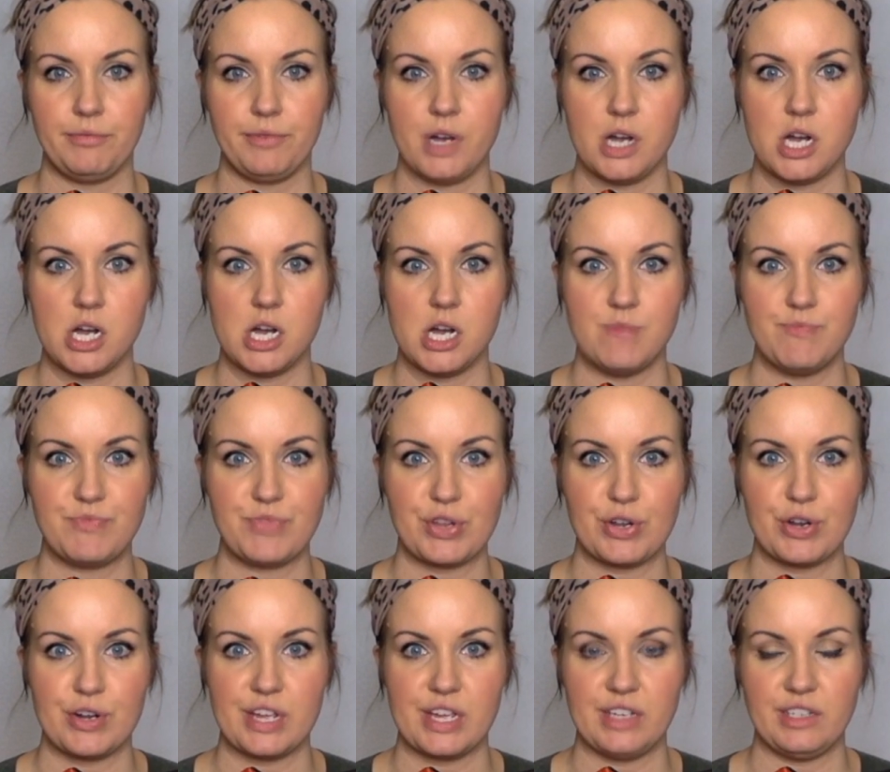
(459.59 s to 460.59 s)
from
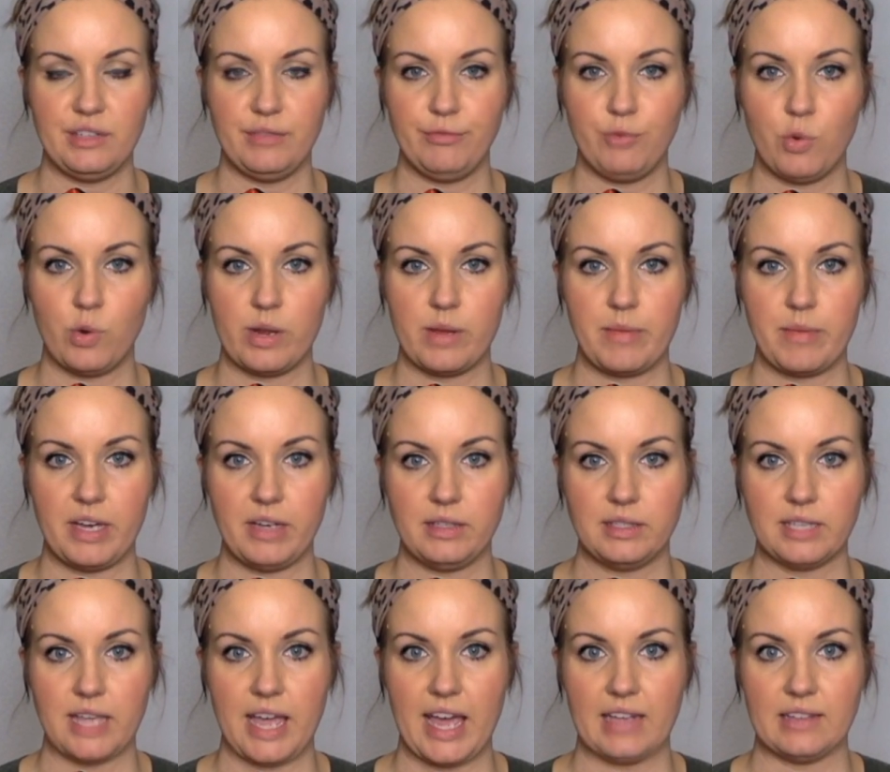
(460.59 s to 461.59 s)
$30 to
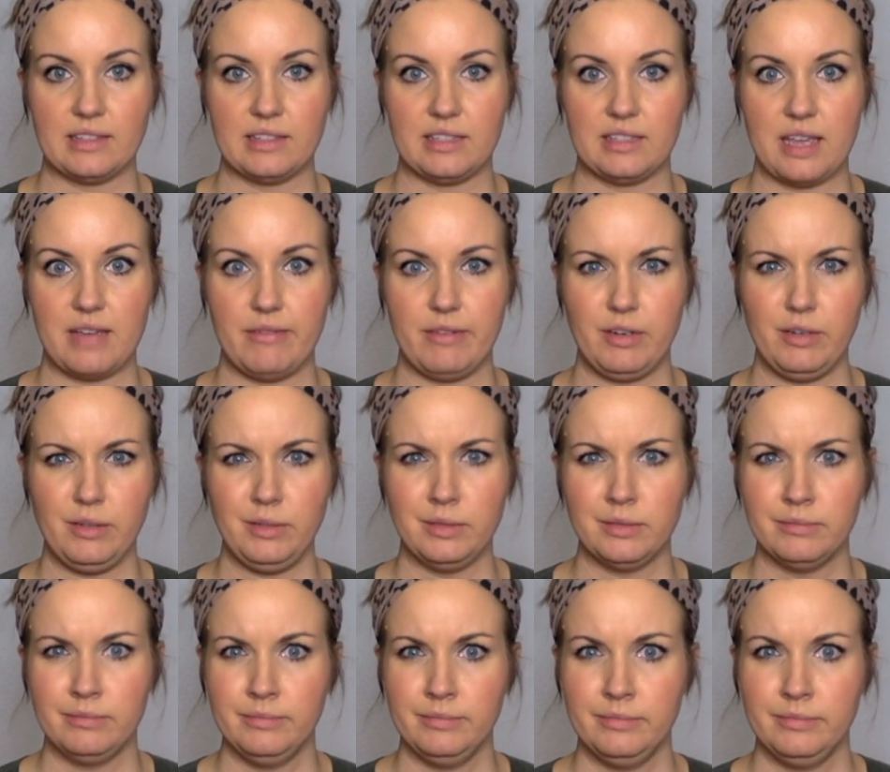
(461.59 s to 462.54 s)
$40 at Savers,